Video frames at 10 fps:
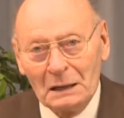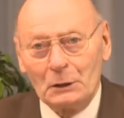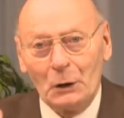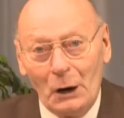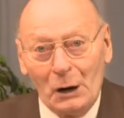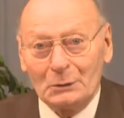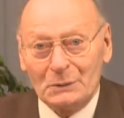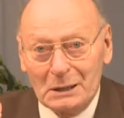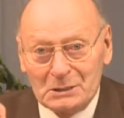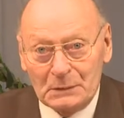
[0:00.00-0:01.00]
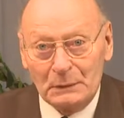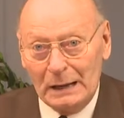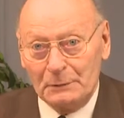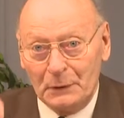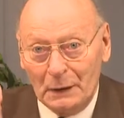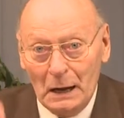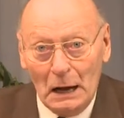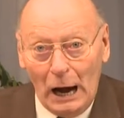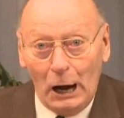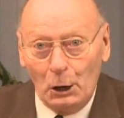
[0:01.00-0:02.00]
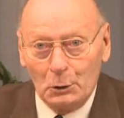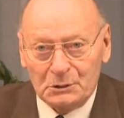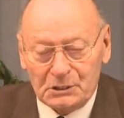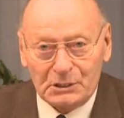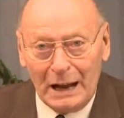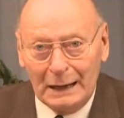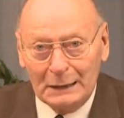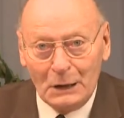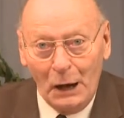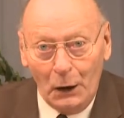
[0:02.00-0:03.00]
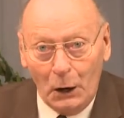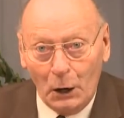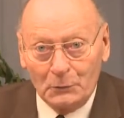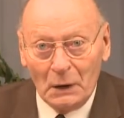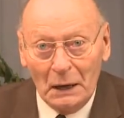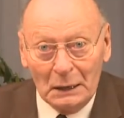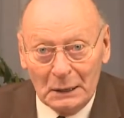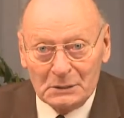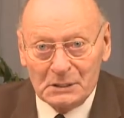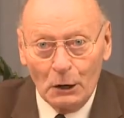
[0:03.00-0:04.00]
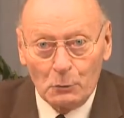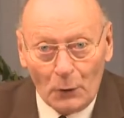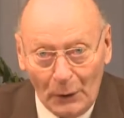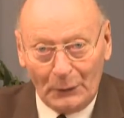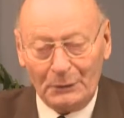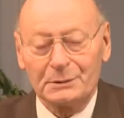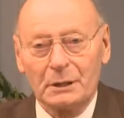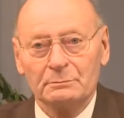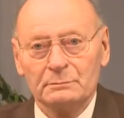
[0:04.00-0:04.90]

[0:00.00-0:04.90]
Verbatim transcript: God is never outside of His Word,